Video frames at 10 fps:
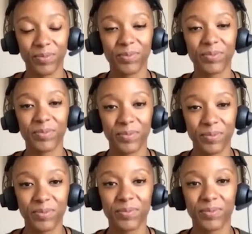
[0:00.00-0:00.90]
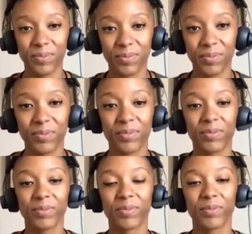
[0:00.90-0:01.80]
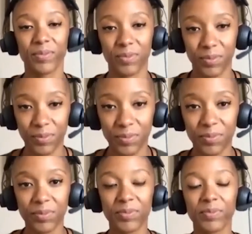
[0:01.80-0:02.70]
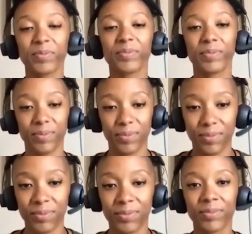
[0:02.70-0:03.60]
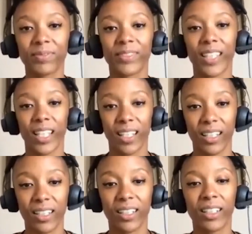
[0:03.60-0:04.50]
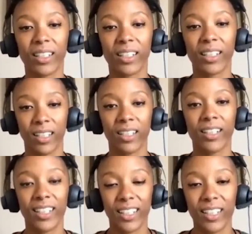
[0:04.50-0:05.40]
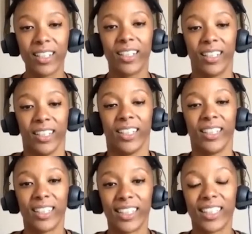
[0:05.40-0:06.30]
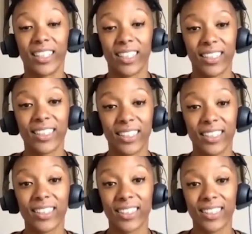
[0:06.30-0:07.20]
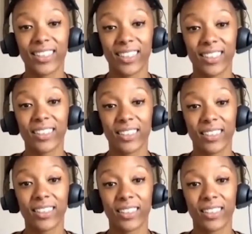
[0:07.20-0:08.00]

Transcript: (not speaking)